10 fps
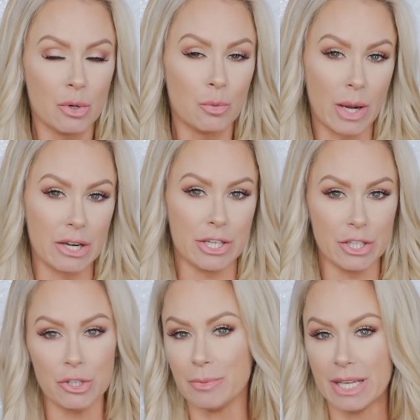
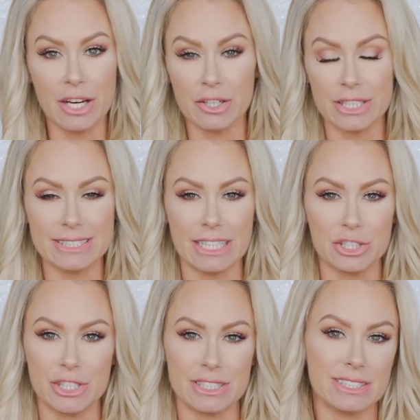wearing human hair
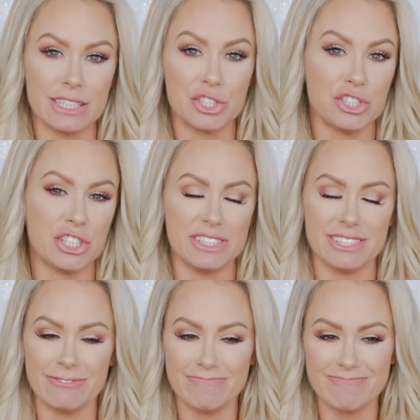extensions. It's
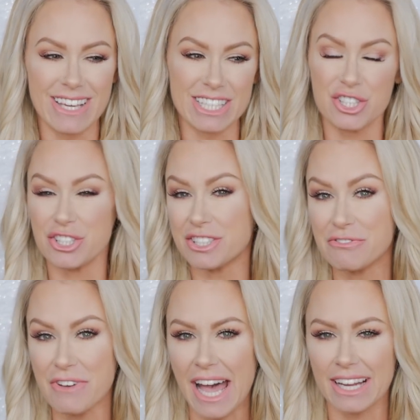just It's just a
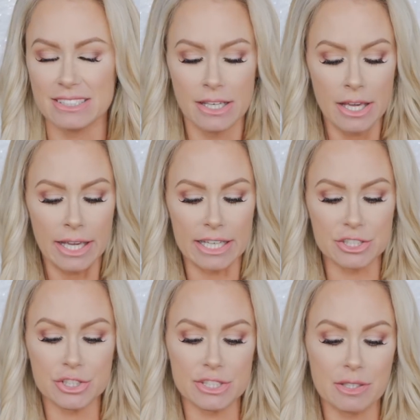fact.
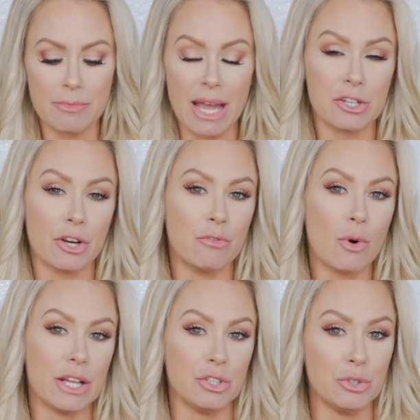It's just a matter of
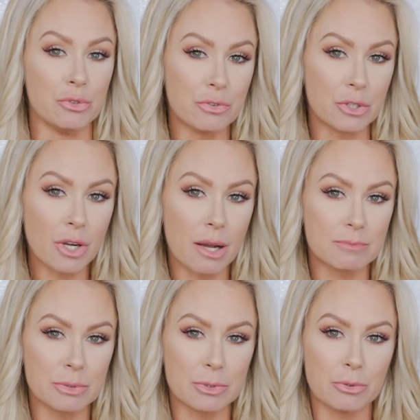what you feel
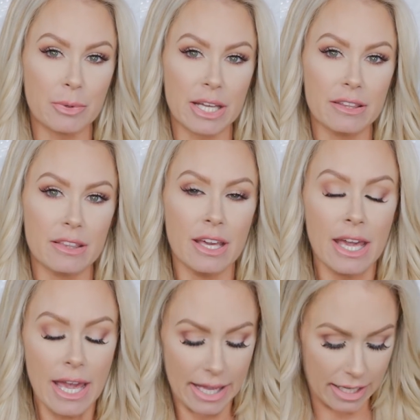comfortable with.
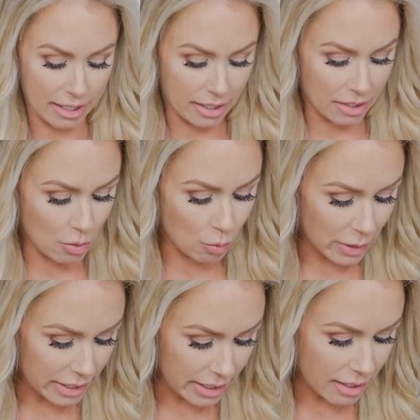And
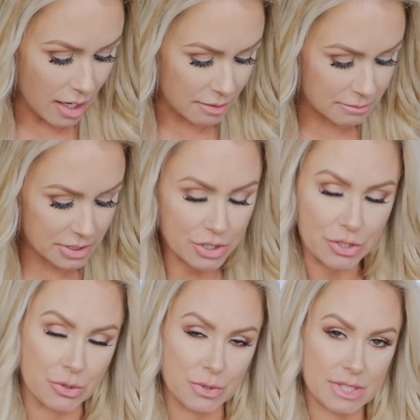when it comes
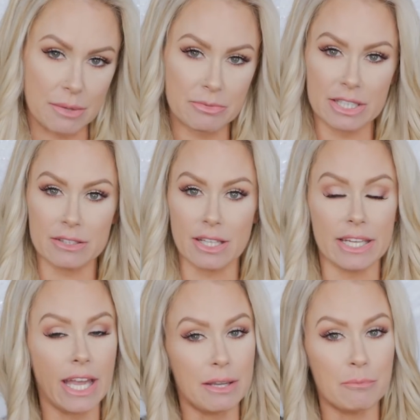to something
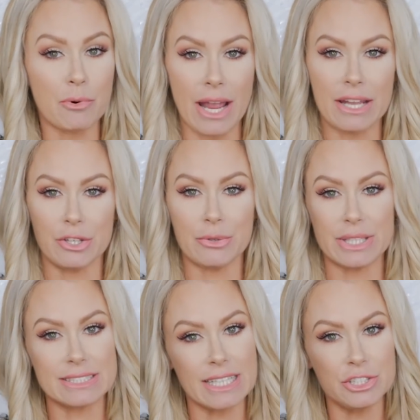like a brand new
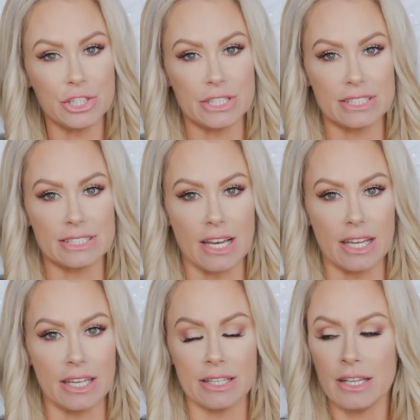extension
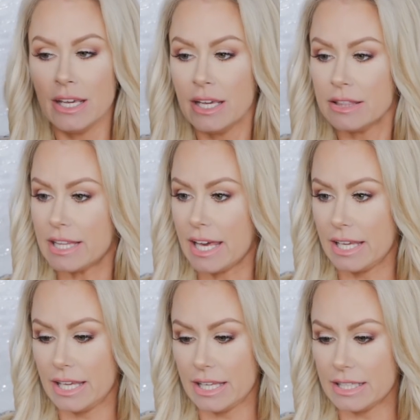design
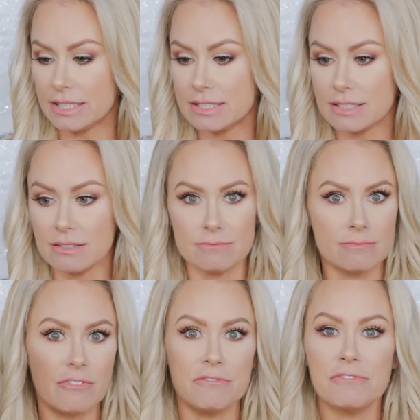that is
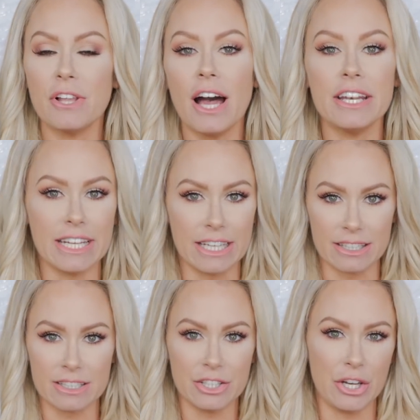
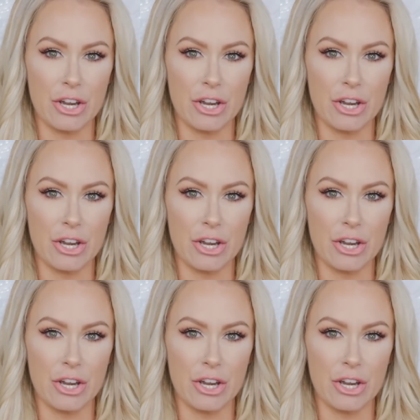flooding, you